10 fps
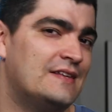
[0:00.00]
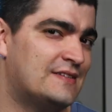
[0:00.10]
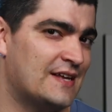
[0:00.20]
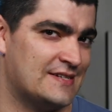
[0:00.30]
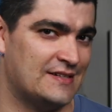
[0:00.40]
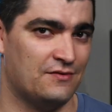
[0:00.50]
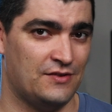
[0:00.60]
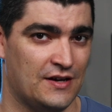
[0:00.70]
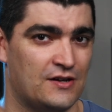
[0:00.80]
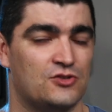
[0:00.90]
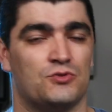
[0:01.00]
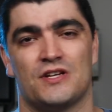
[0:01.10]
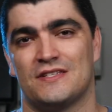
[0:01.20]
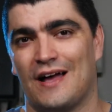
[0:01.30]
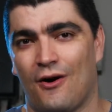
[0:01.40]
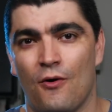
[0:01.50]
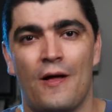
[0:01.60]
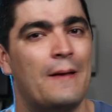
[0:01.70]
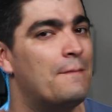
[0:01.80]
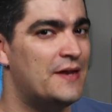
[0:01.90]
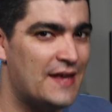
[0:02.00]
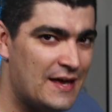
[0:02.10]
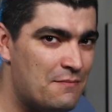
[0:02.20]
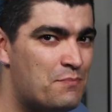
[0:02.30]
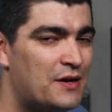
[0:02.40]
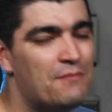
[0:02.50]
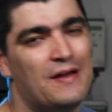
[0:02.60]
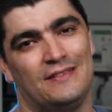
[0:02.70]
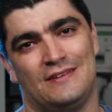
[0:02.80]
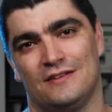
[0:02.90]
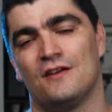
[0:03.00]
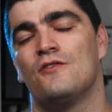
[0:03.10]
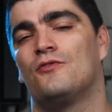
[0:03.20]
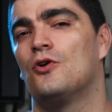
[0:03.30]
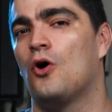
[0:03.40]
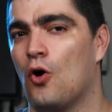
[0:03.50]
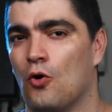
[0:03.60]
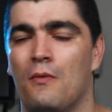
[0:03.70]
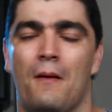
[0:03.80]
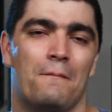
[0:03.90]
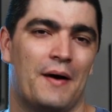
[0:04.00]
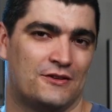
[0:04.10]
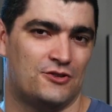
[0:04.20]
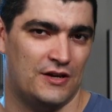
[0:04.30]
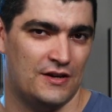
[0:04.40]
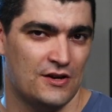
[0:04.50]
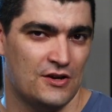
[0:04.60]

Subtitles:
in Tesla vehicles, which has now been implemented for home battery